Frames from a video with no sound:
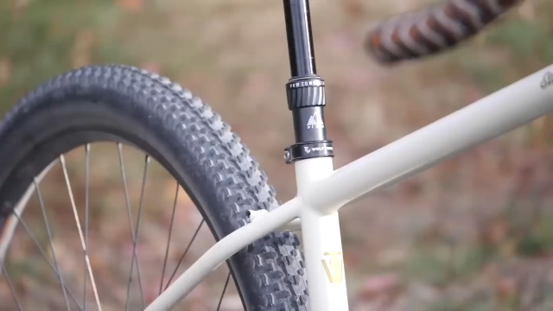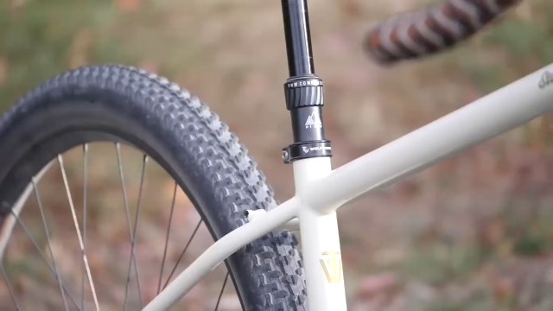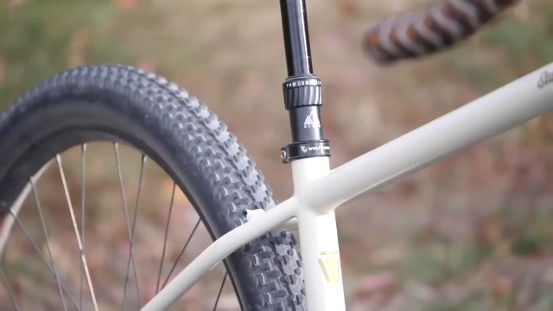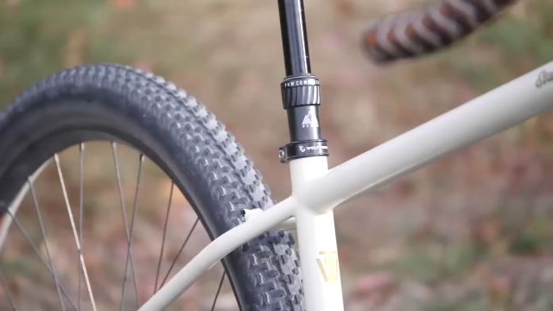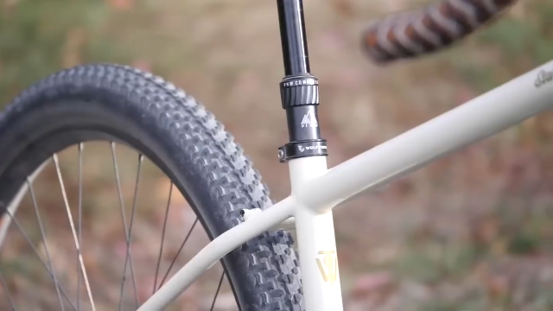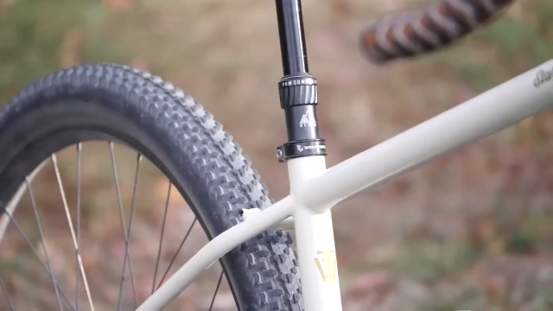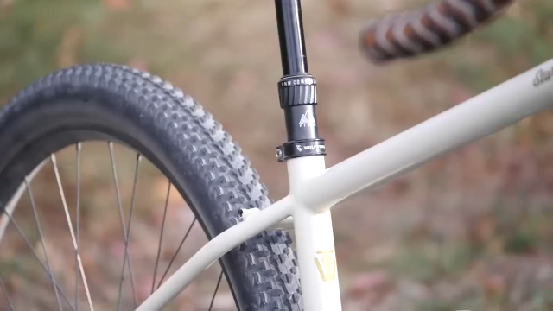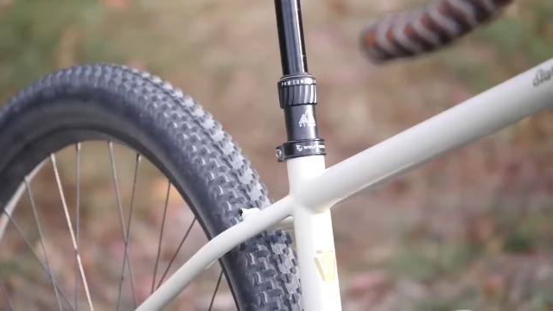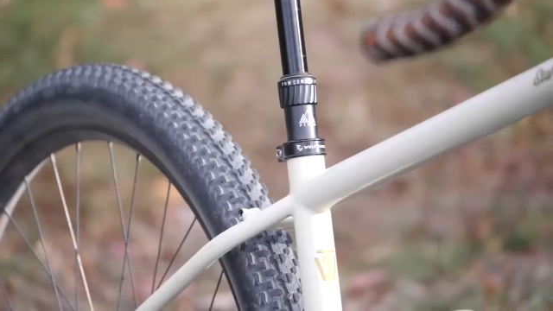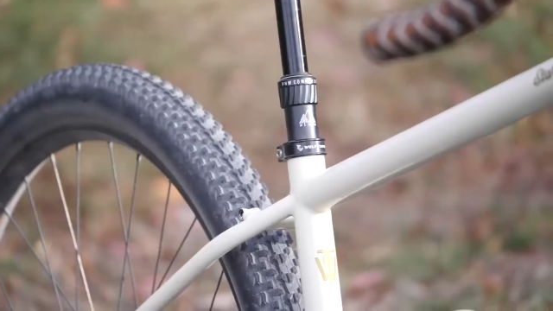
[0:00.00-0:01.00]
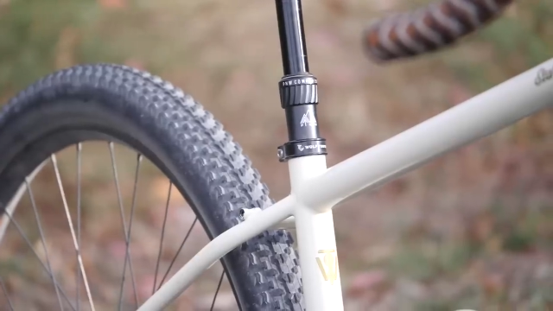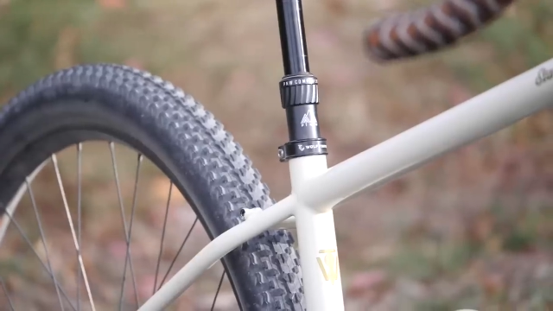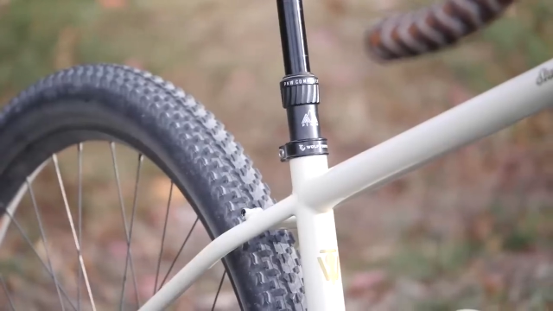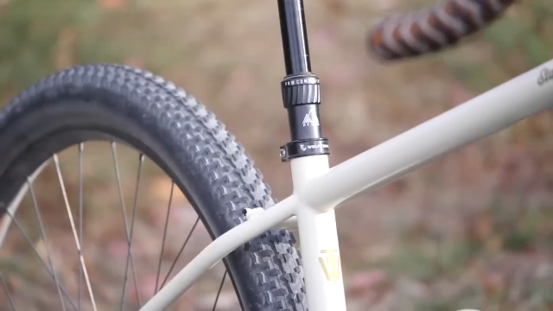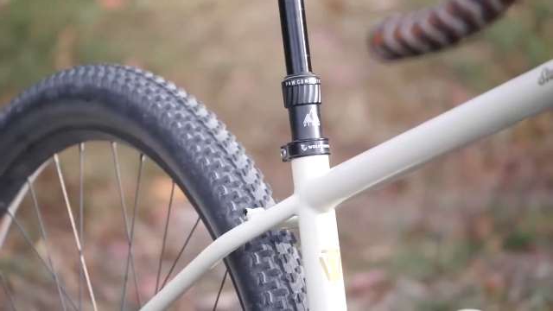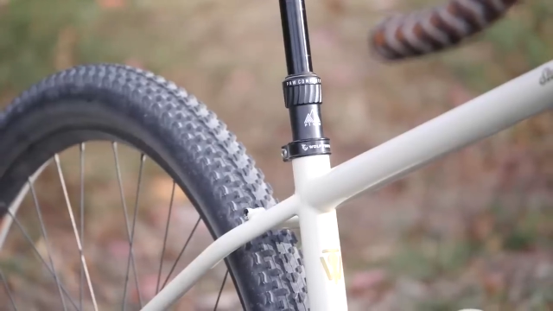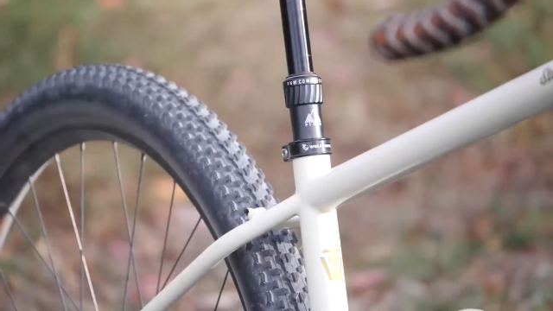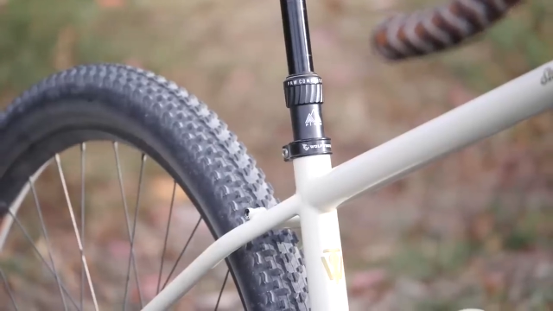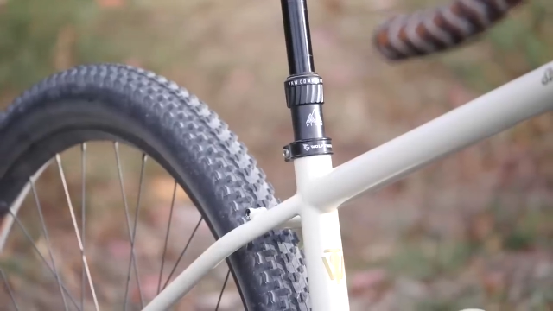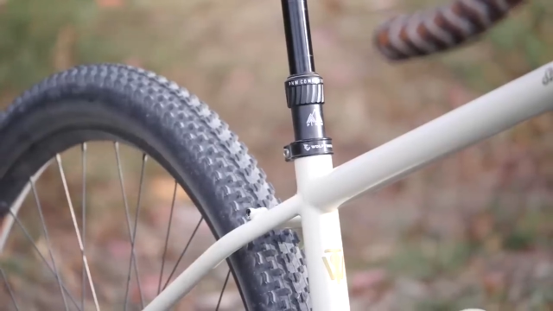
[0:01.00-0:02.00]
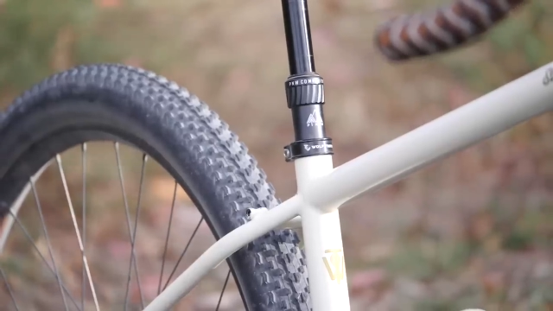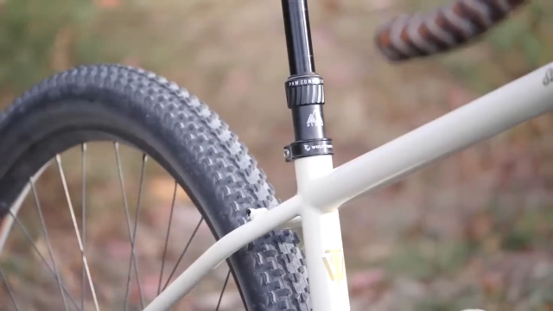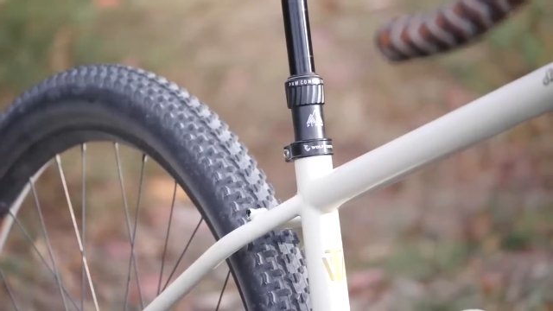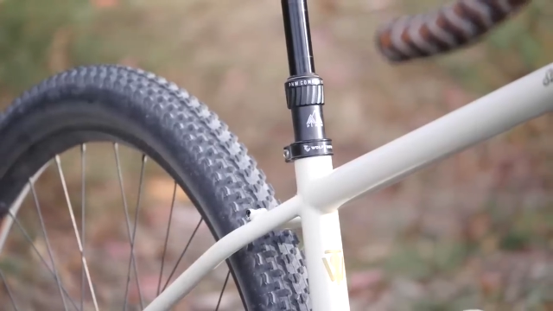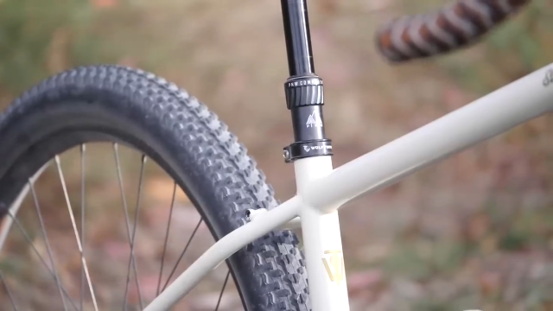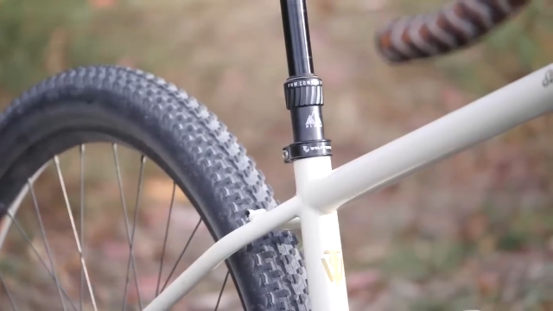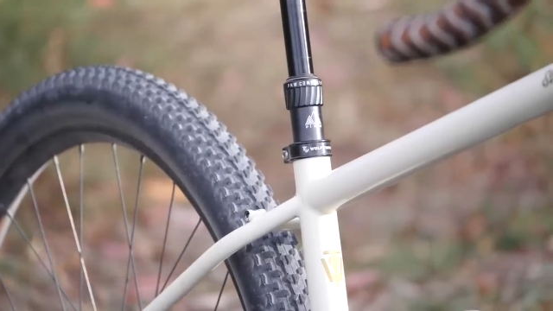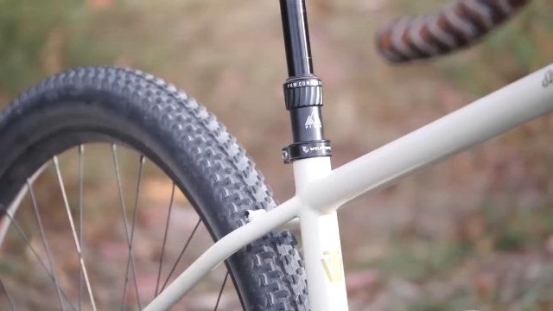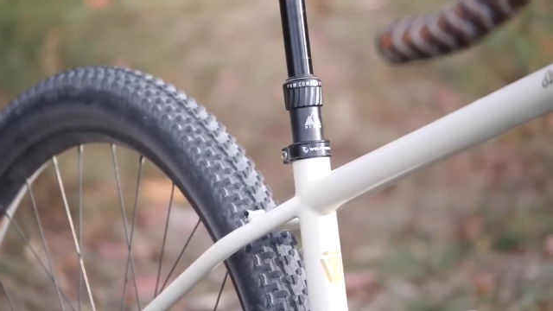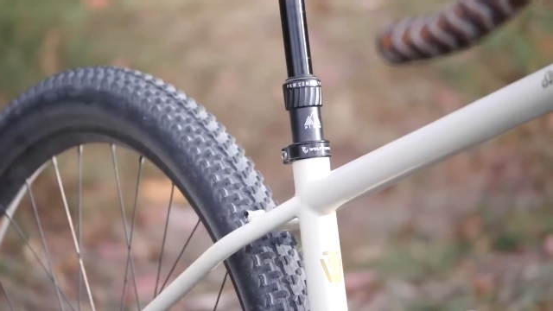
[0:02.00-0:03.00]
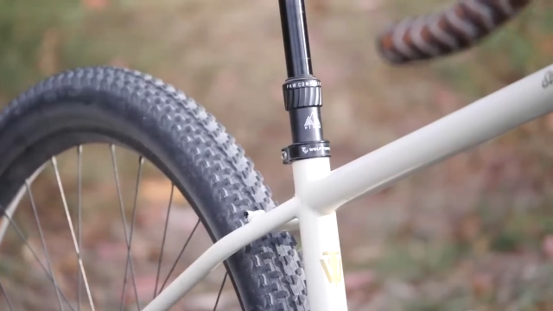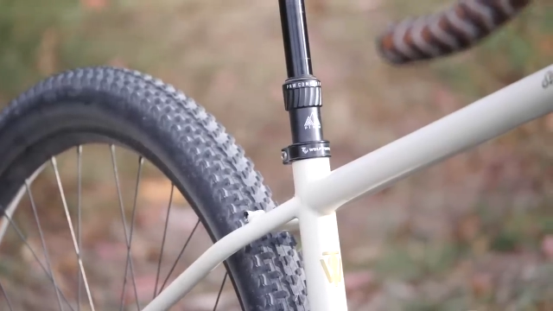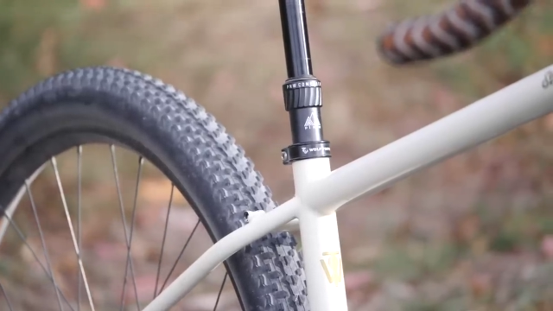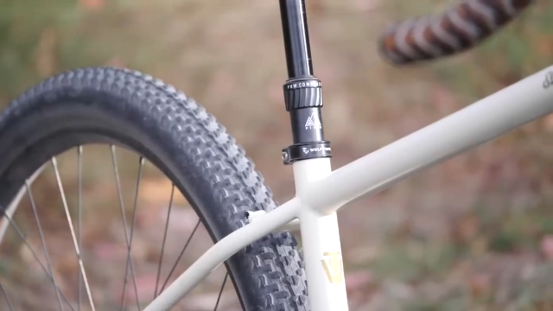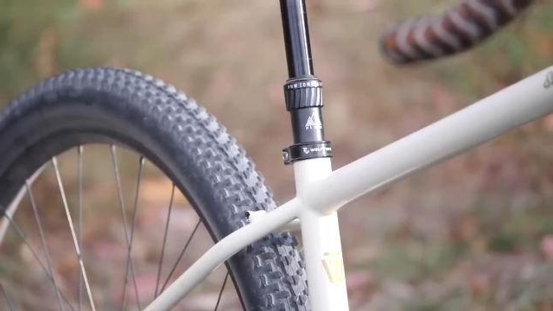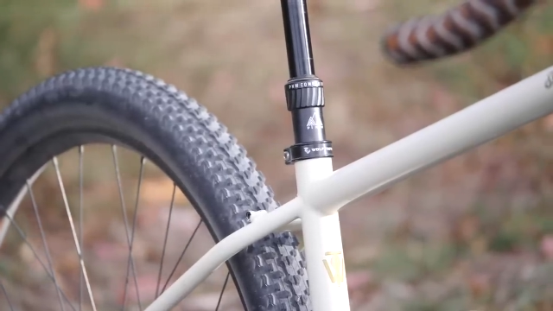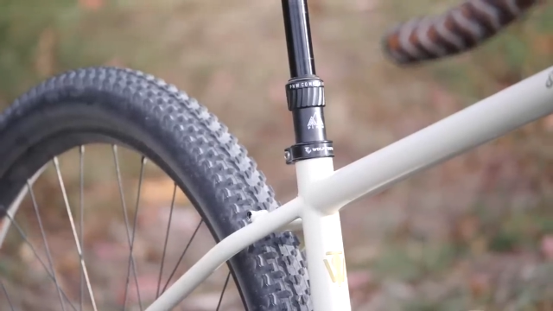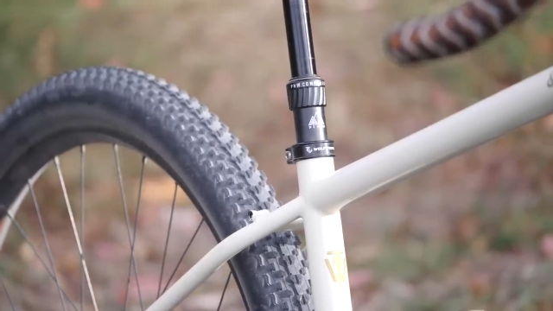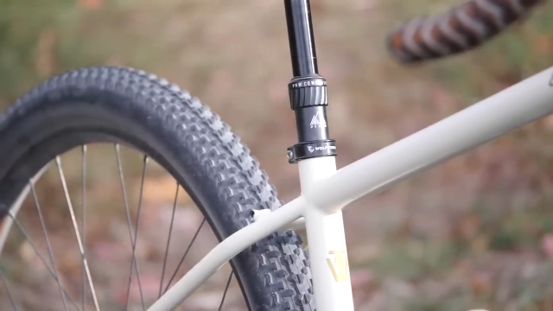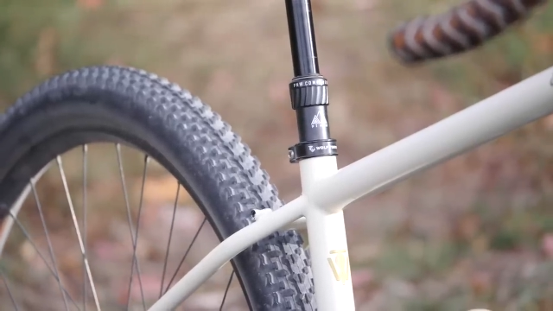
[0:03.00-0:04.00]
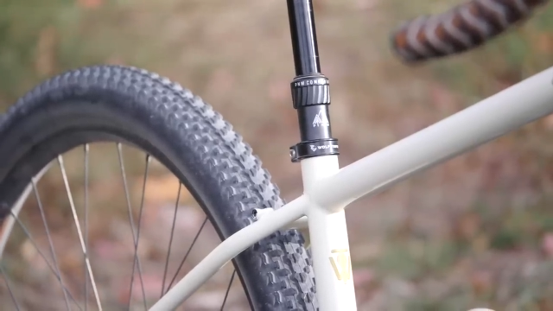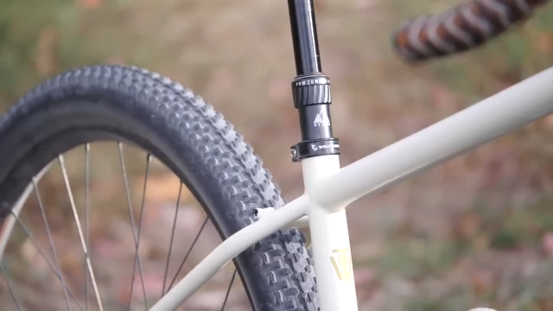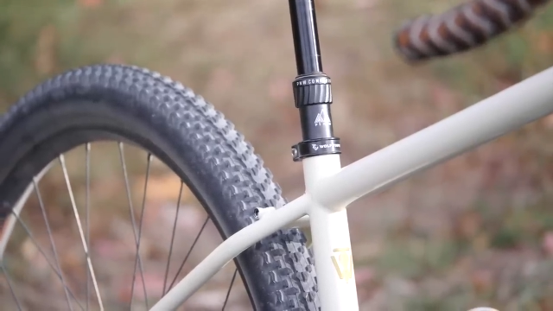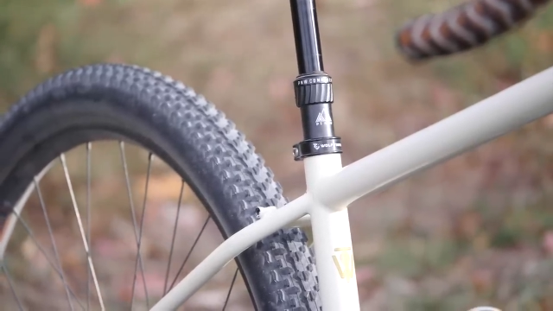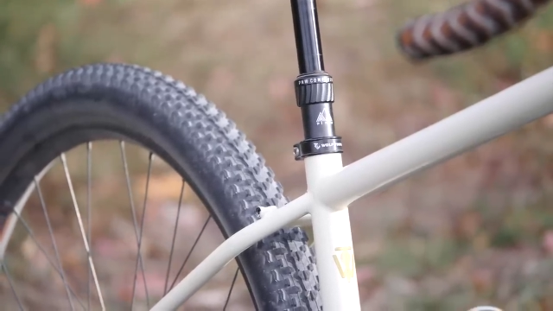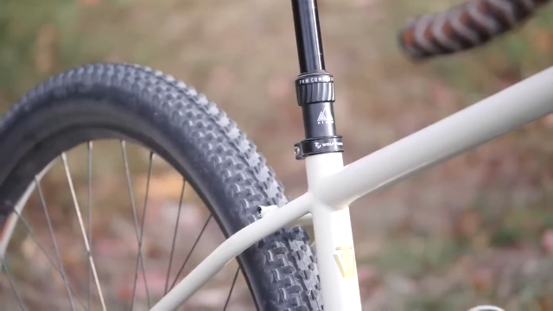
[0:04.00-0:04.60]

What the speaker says: [unreadable: no face in view]